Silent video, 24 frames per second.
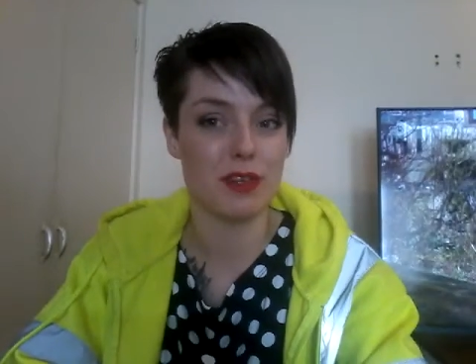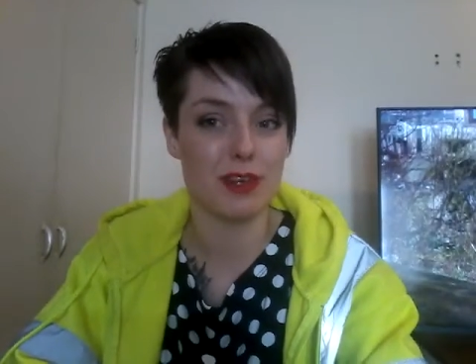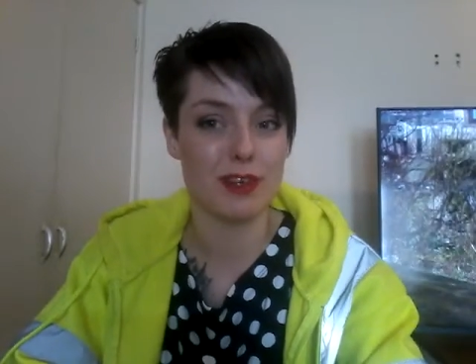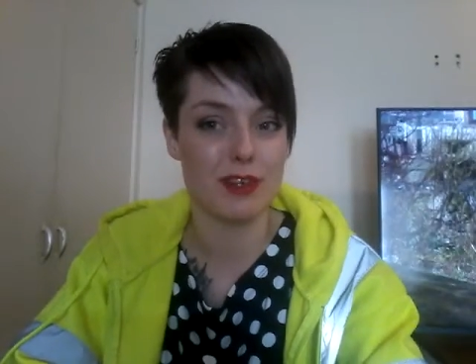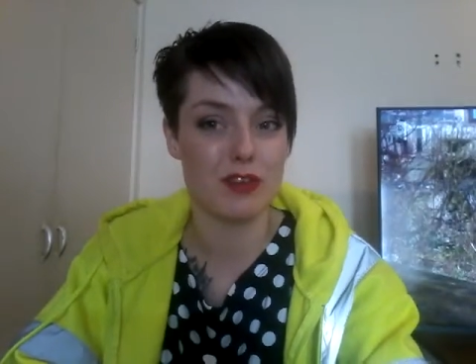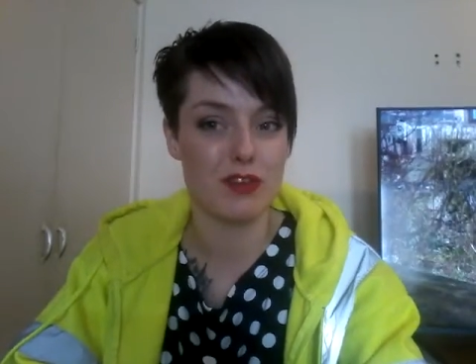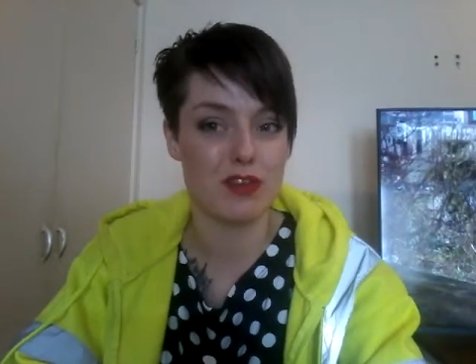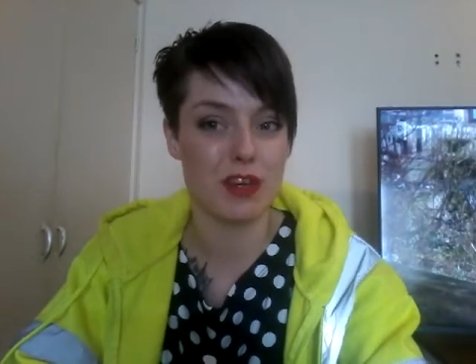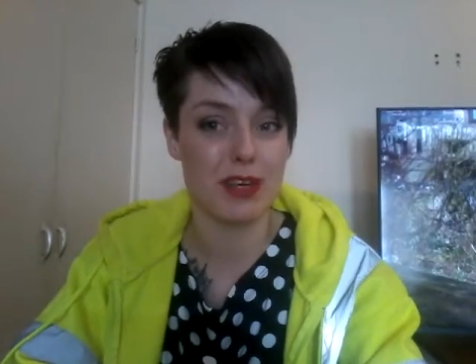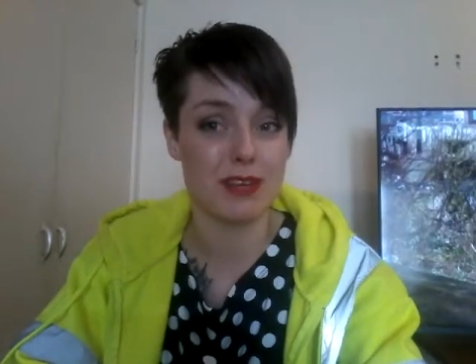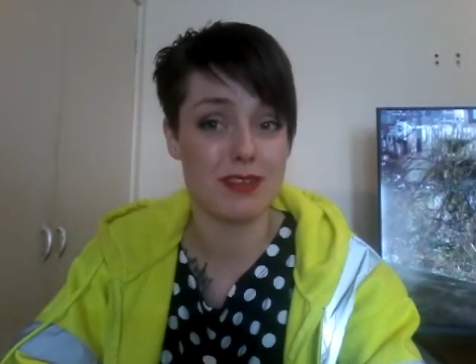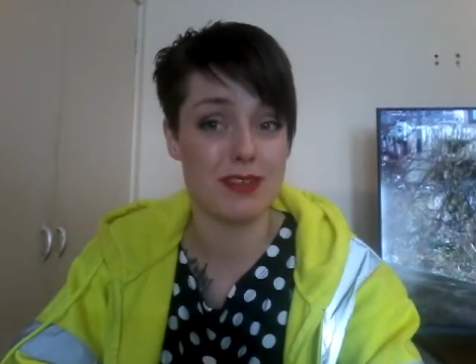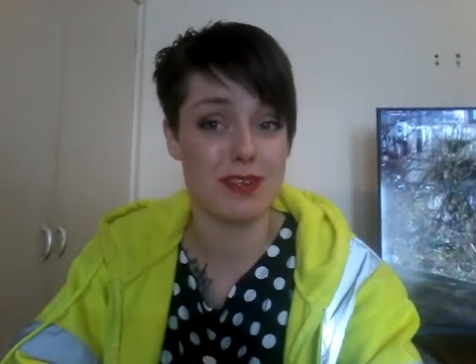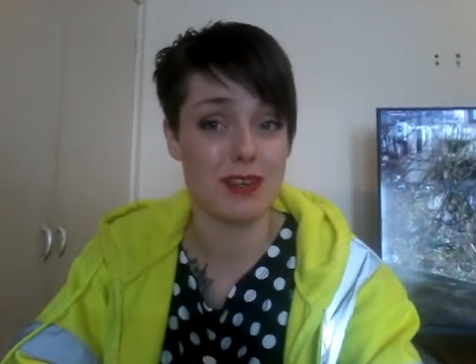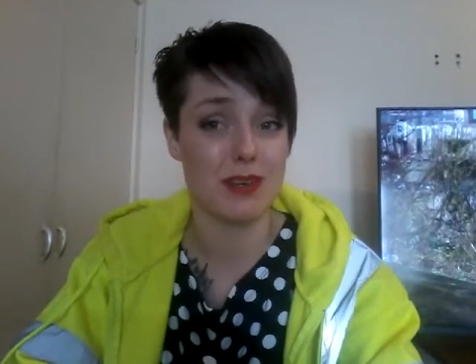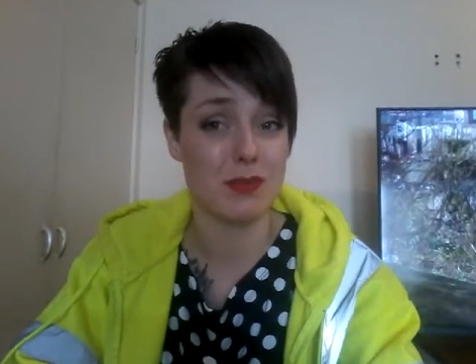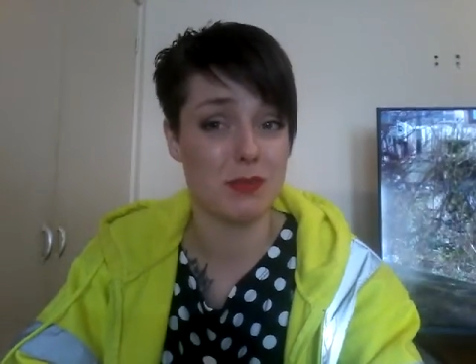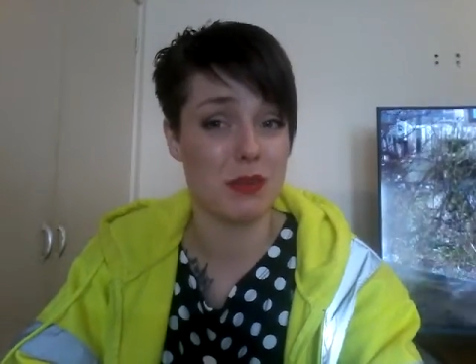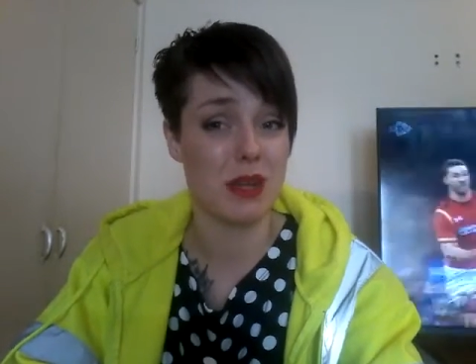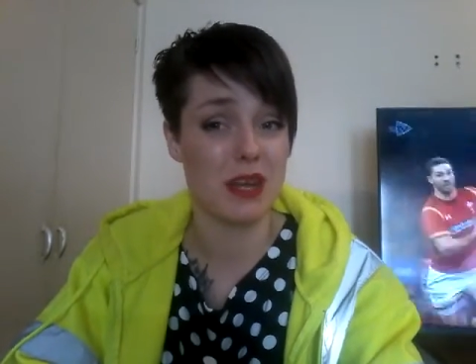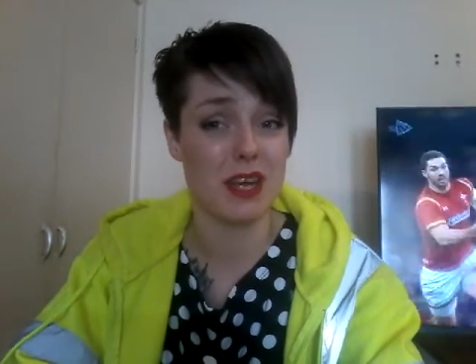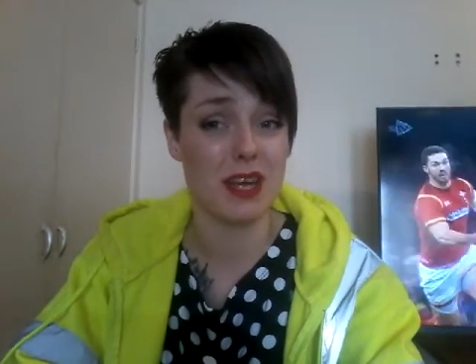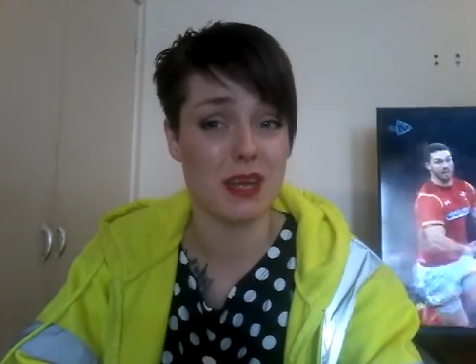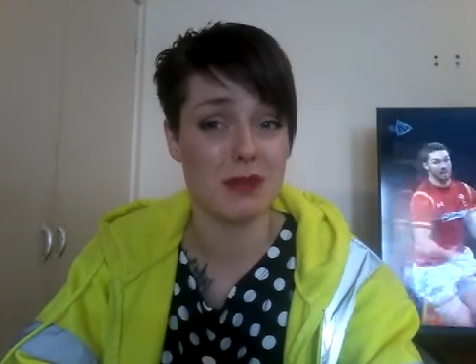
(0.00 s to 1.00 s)
interested
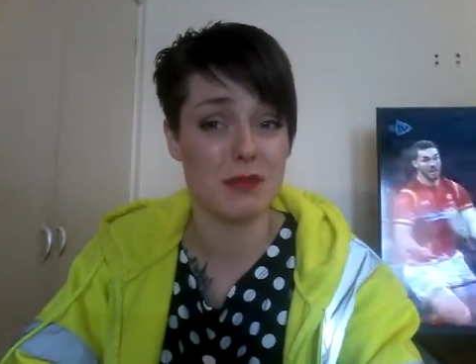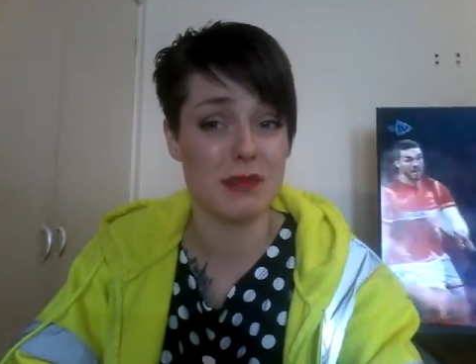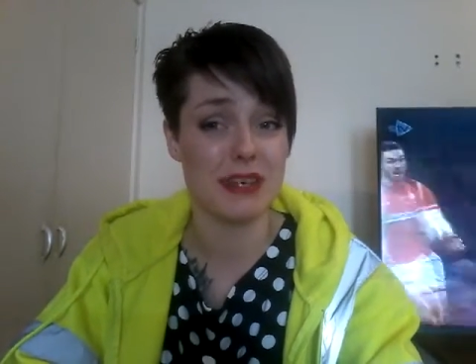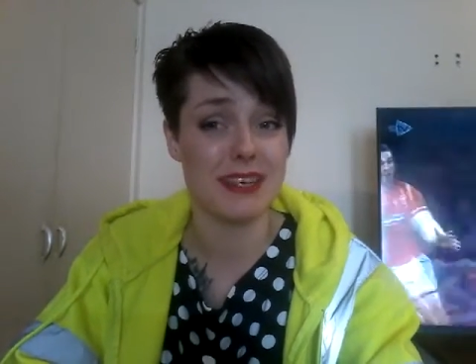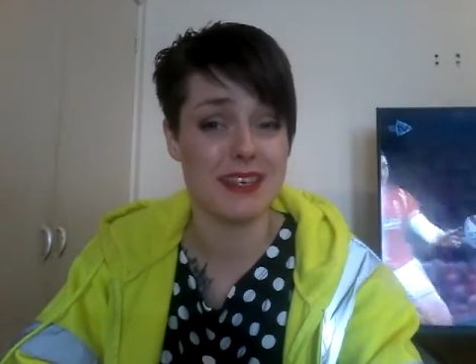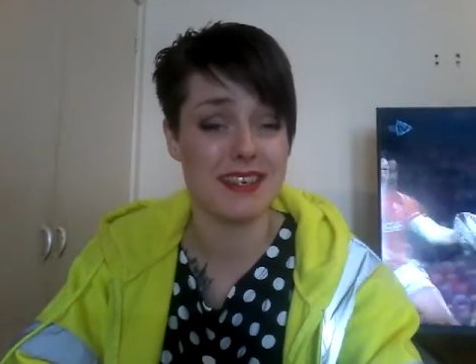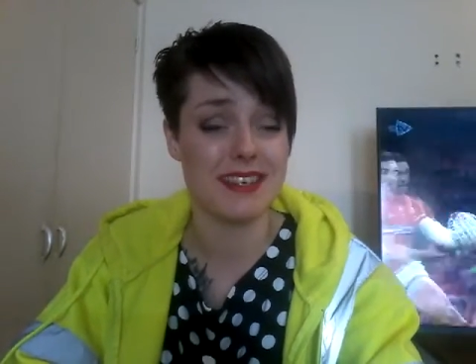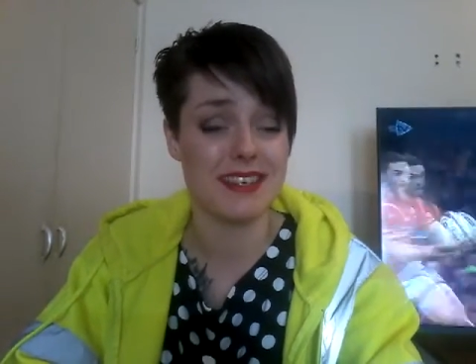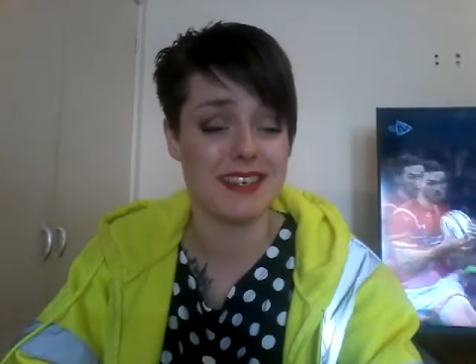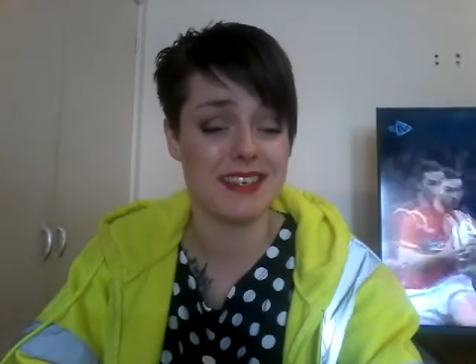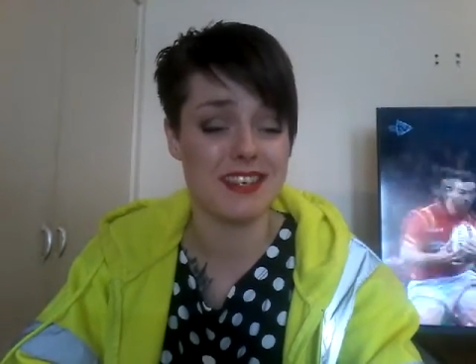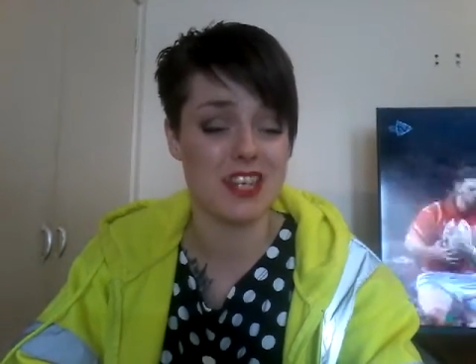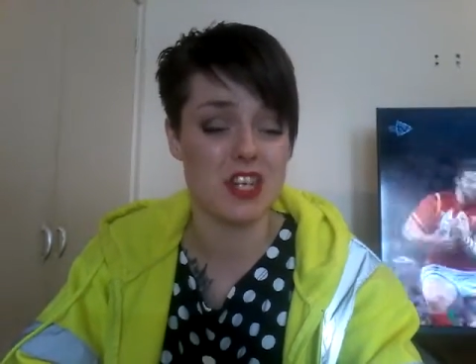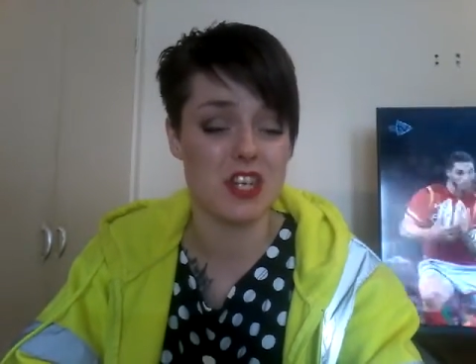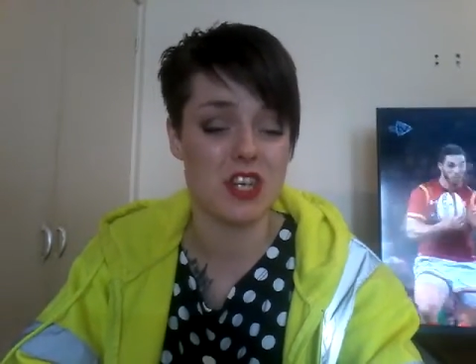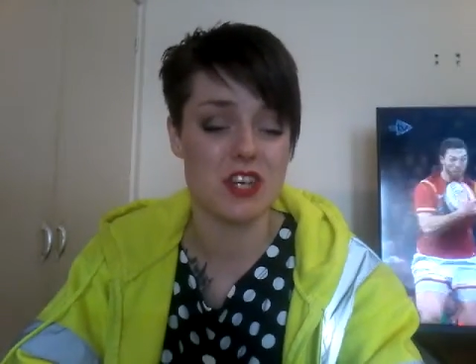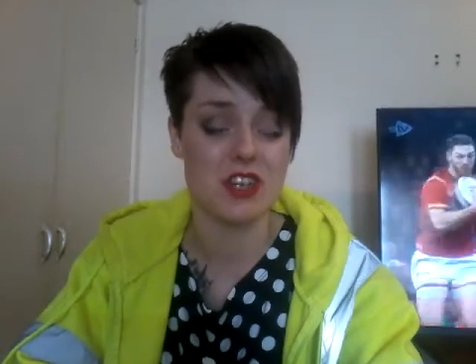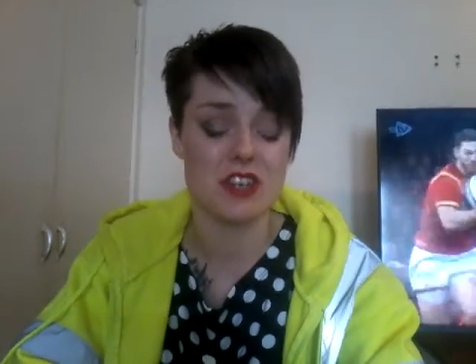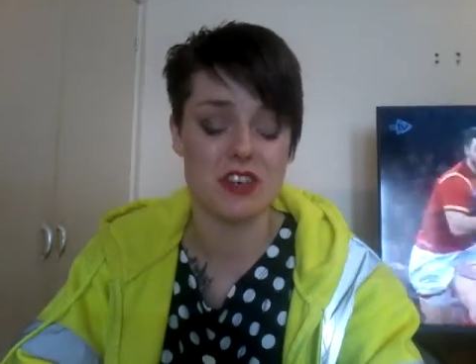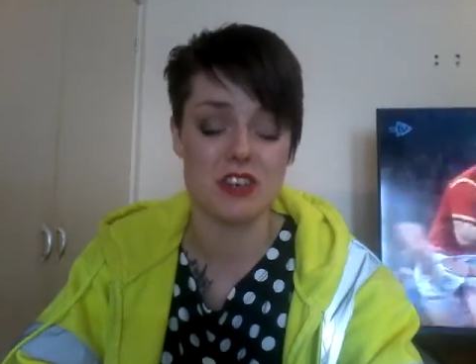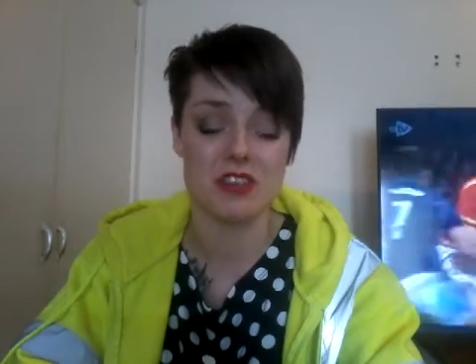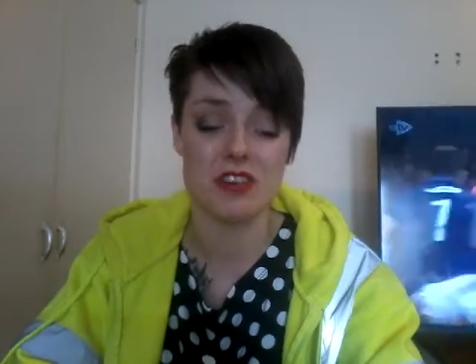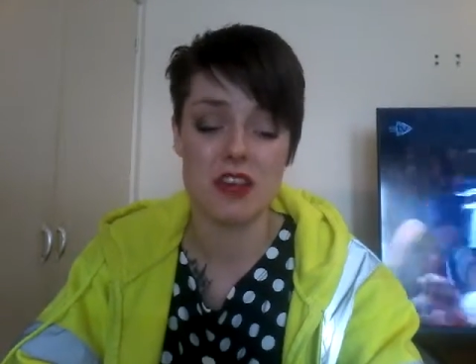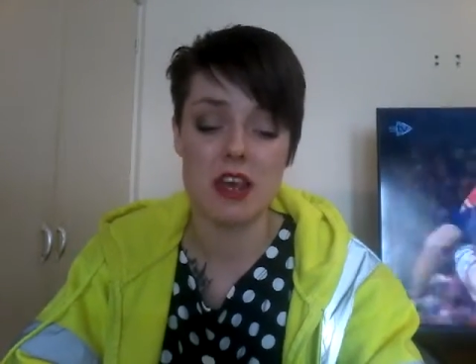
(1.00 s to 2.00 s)
me in my teenage
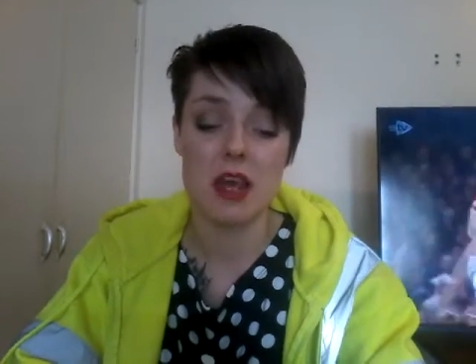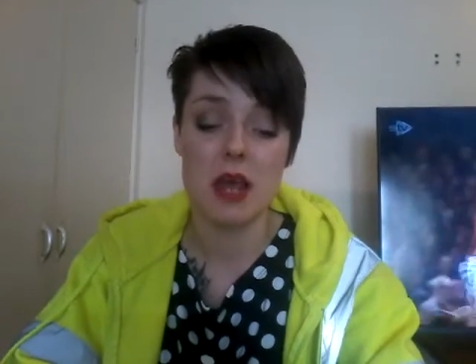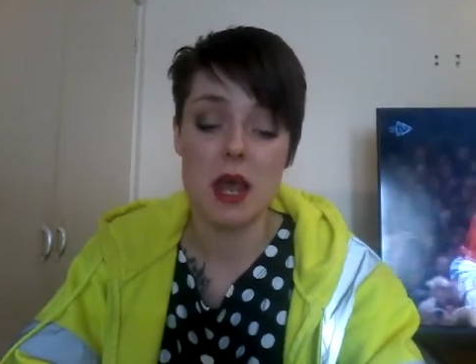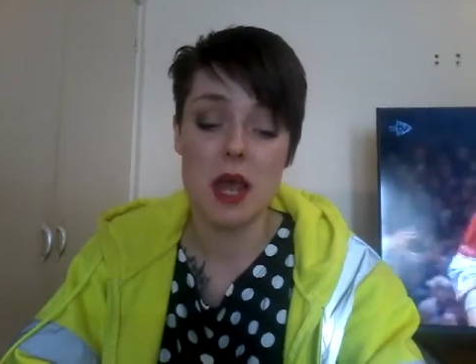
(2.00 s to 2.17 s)
years,